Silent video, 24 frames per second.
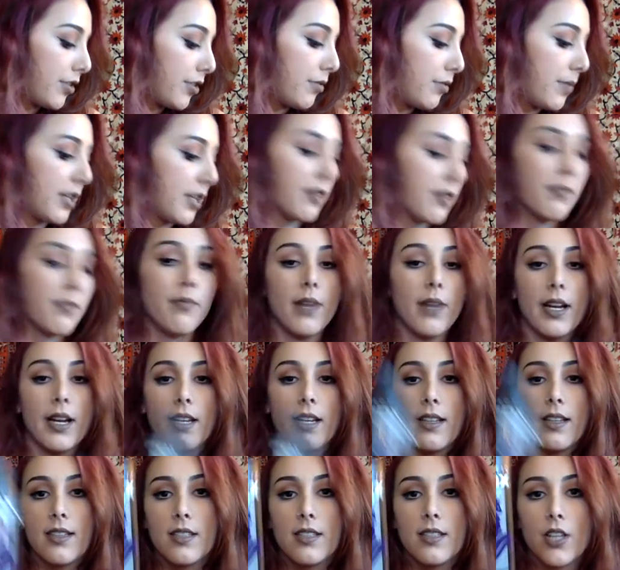to be
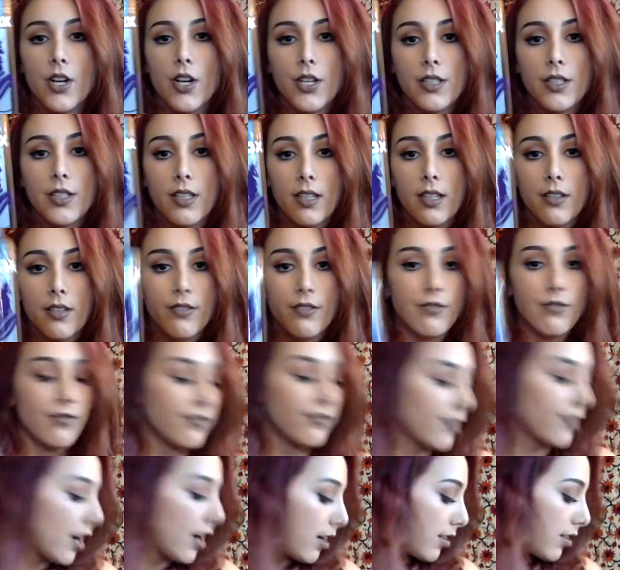combining this Arctic
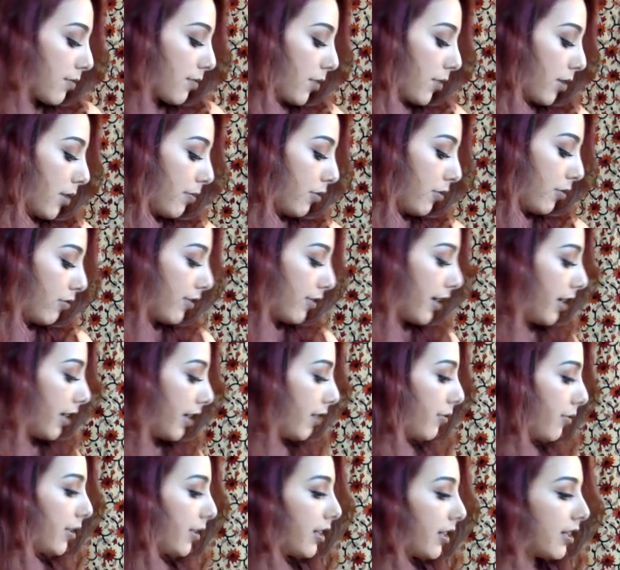Fox Purple
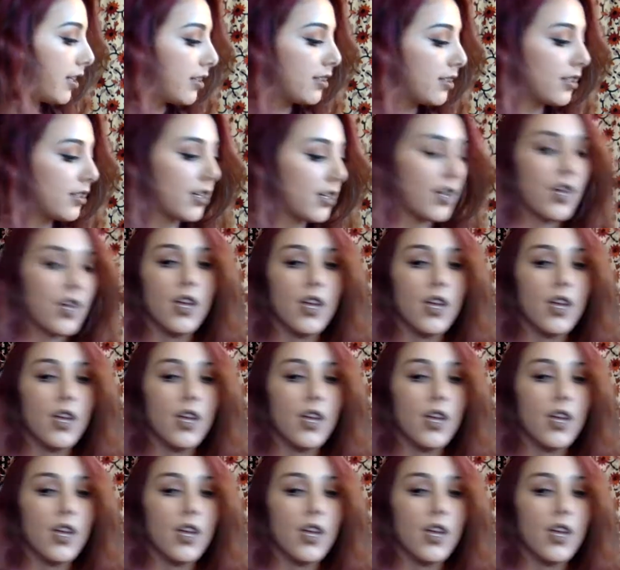Rain with this